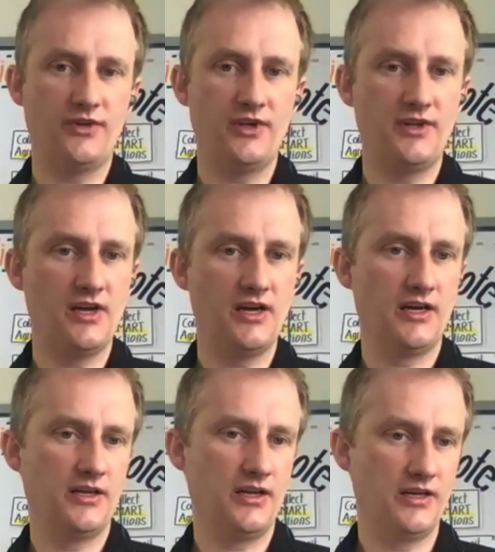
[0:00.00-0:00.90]
And there
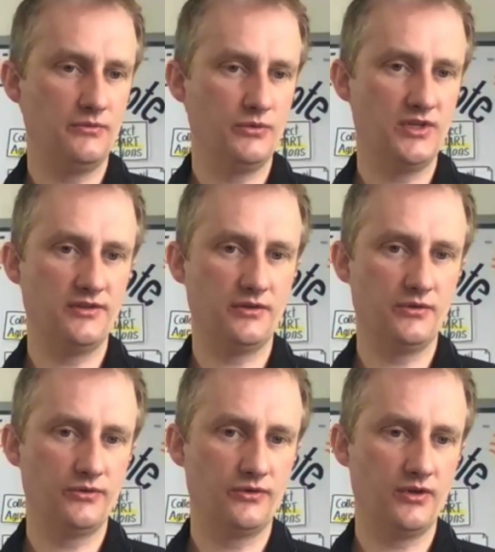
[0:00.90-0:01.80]
I read
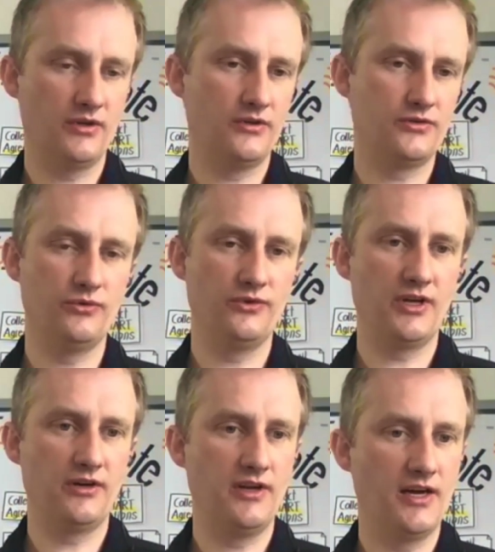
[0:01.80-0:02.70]
those through
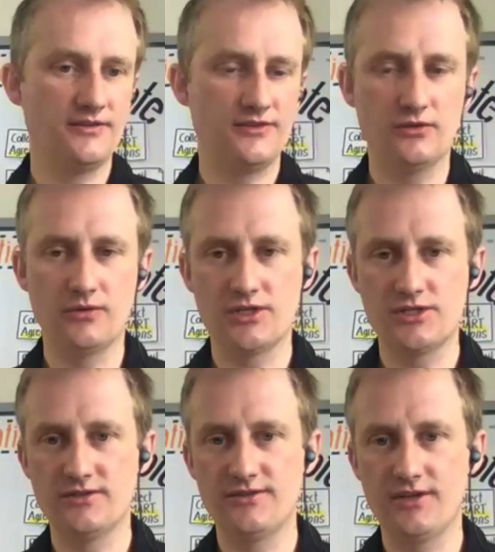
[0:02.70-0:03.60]
there and answer
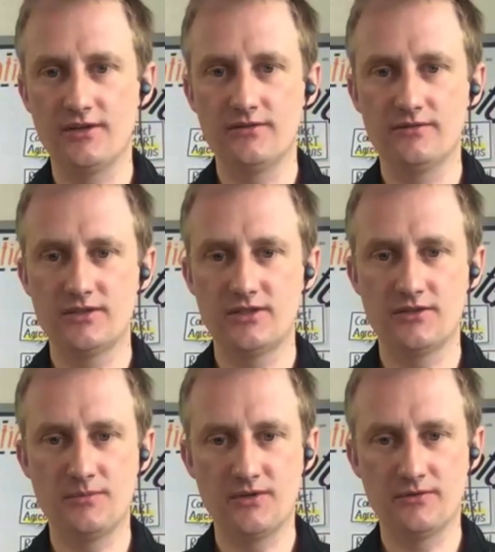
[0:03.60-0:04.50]
questions there. So it's a
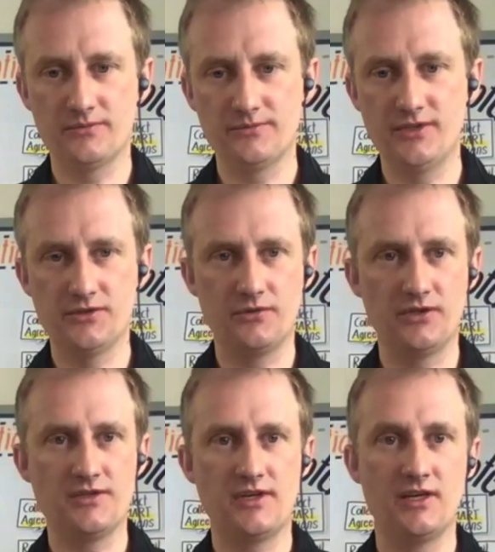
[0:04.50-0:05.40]
bit of a filtering
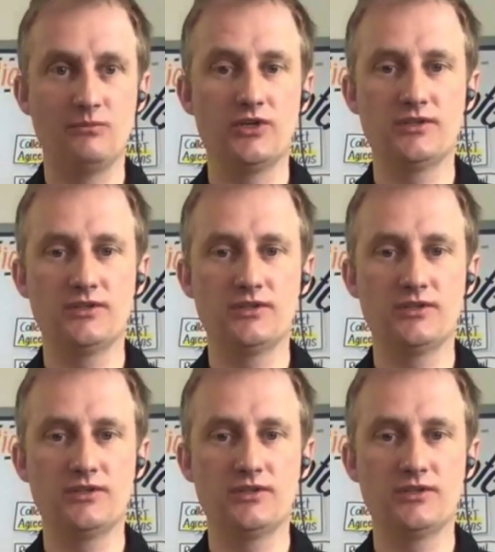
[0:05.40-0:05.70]
time, right?